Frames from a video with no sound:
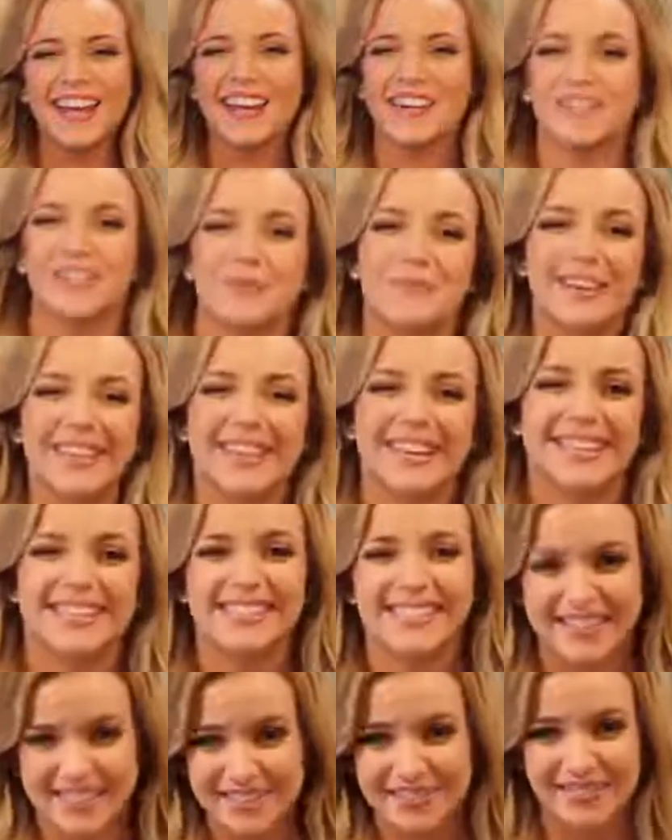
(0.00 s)
Hey everybody,
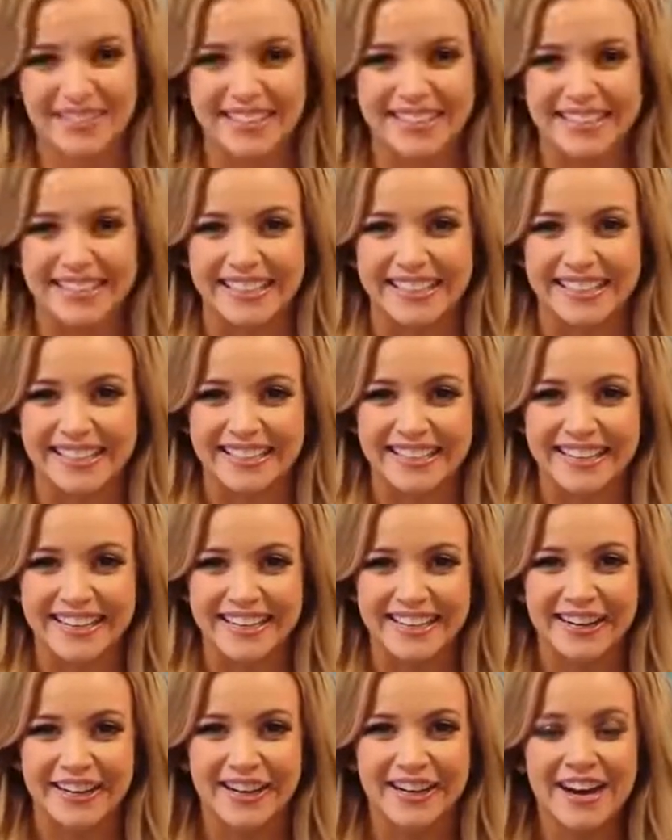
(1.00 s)
Sarah Rudline
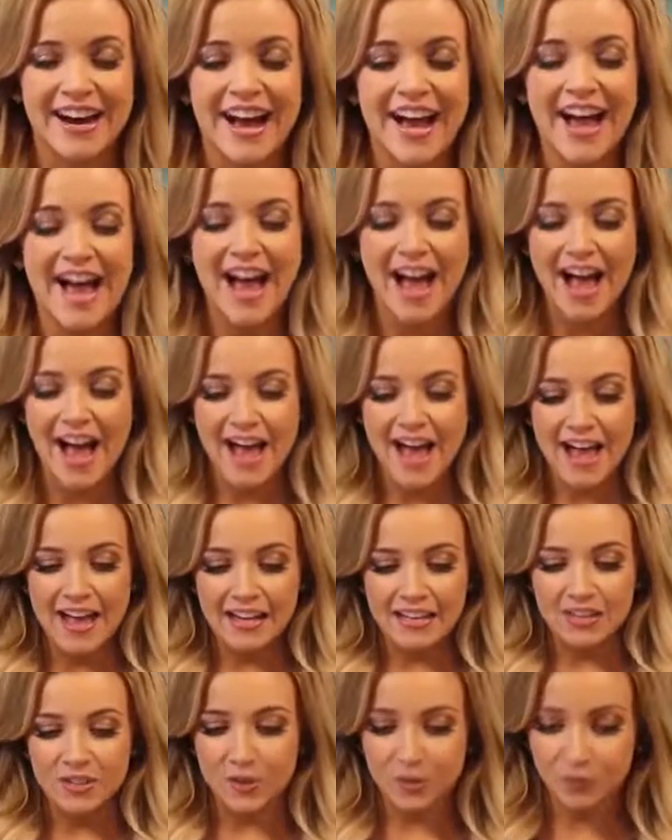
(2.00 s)
here.
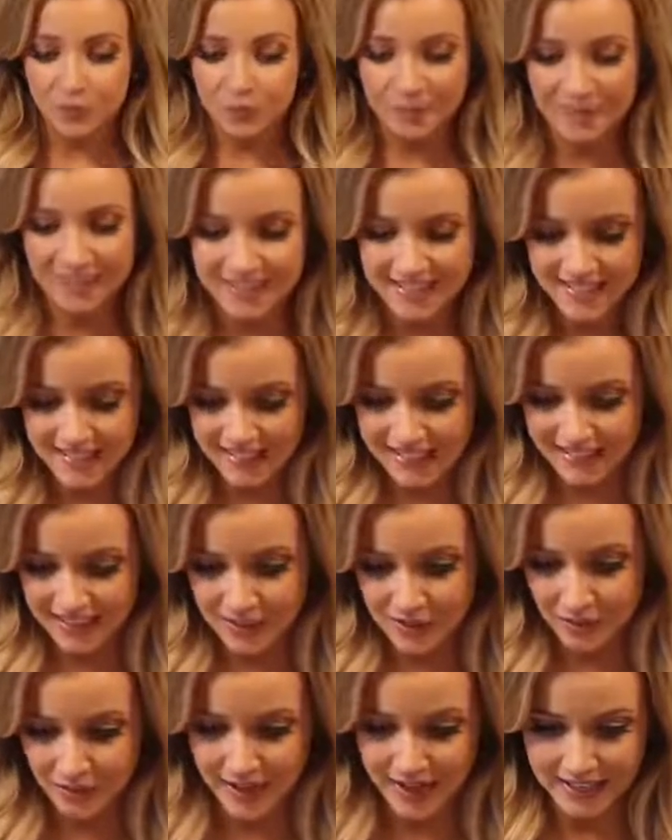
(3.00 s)
So if you've been listening
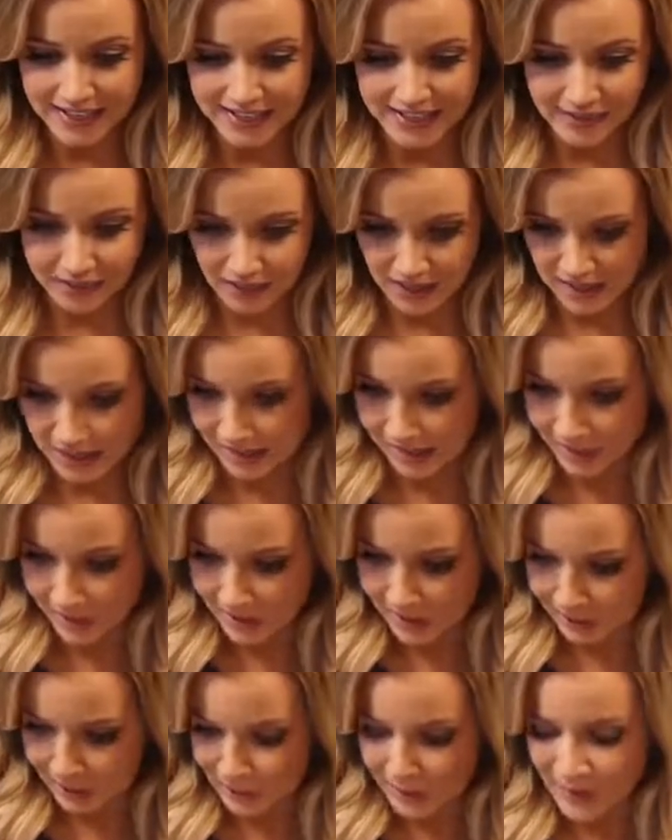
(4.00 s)
to 970
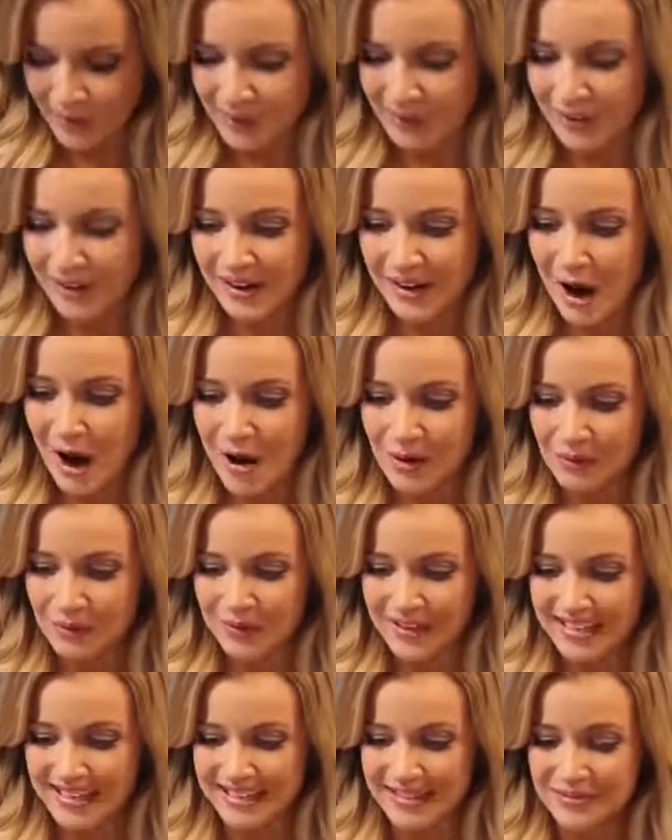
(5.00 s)
93.1 all
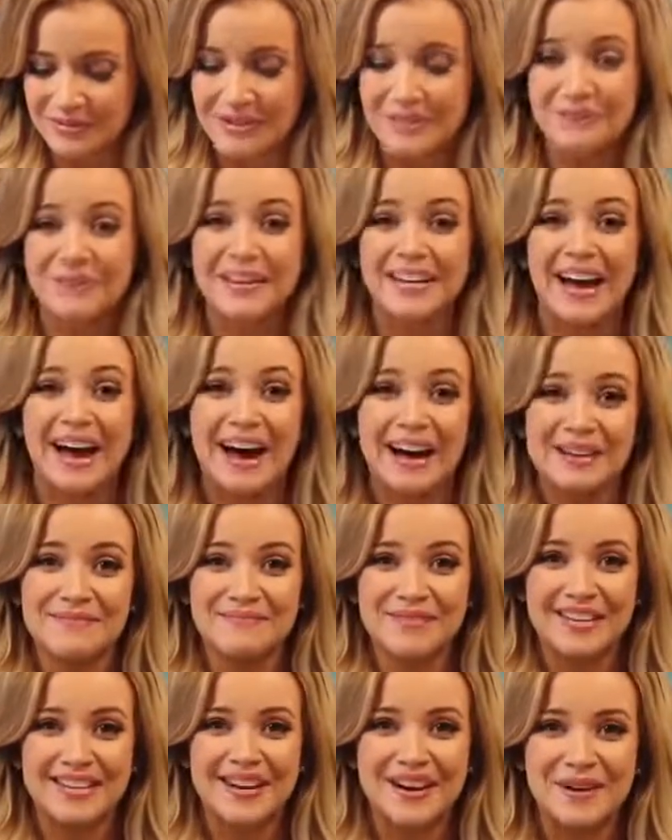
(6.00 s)
week, we've been
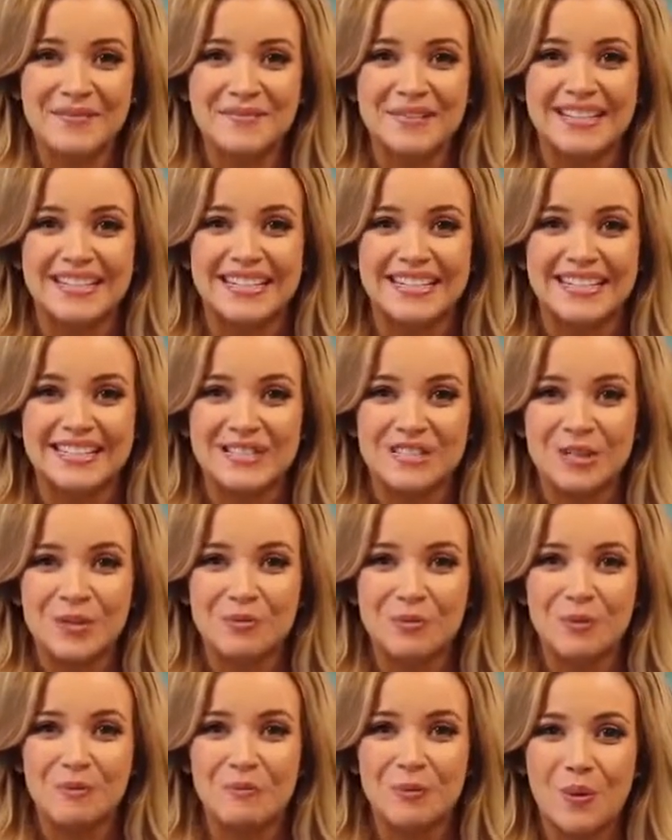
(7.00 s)
hyping up this
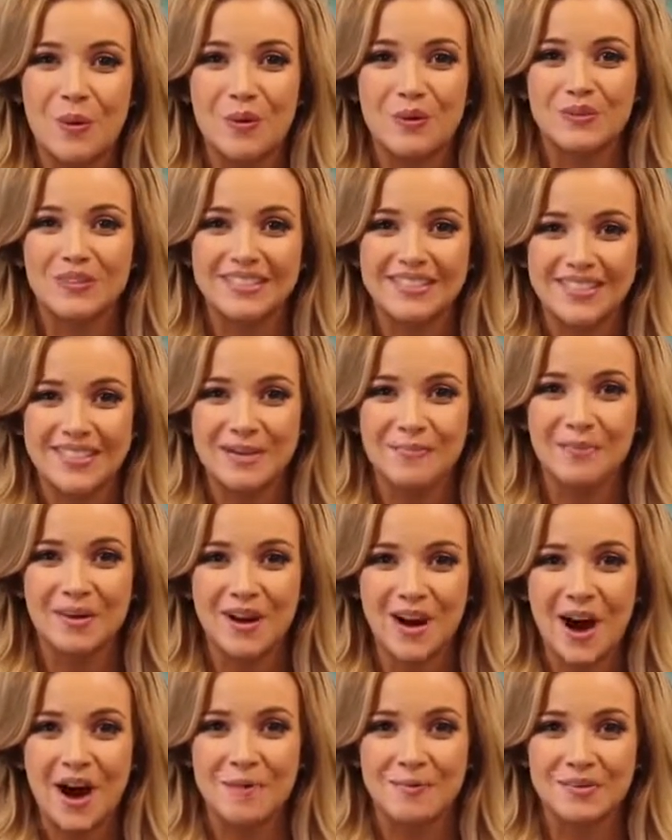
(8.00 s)
Super Bowl
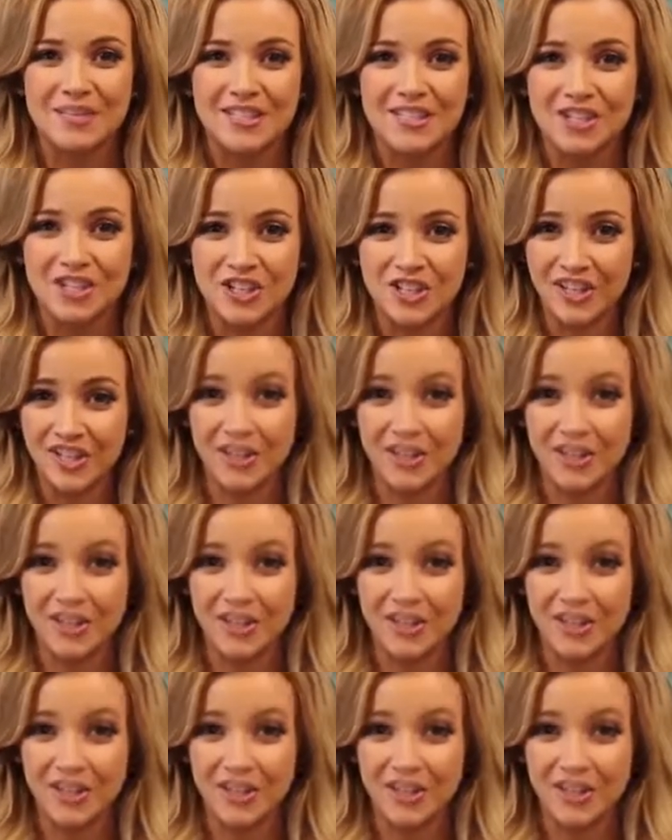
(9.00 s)
dip competition.